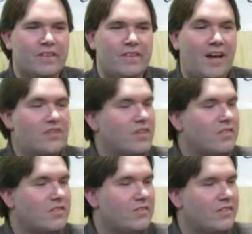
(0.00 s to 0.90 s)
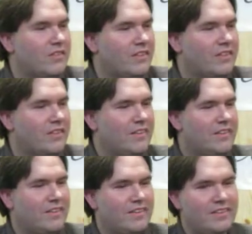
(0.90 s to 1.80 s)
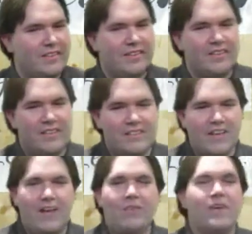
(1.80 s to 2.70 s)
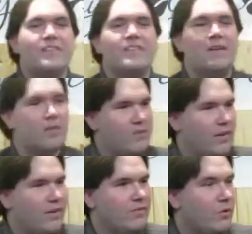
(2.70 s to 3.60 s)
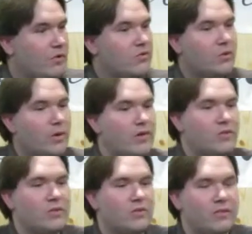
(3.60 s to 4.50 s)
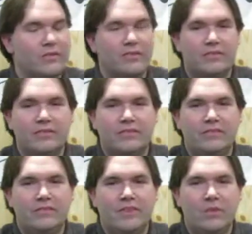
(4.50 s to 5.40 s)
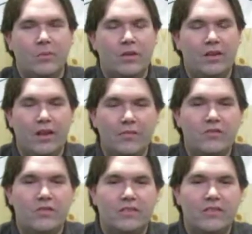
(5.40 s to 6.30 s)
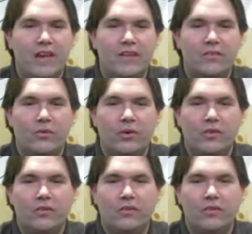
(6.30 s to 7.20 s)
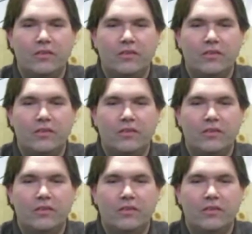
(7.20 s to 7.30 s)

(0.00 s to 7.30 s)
Not Jesus. He sacrifices everything for his creations. What love Jesus has for us.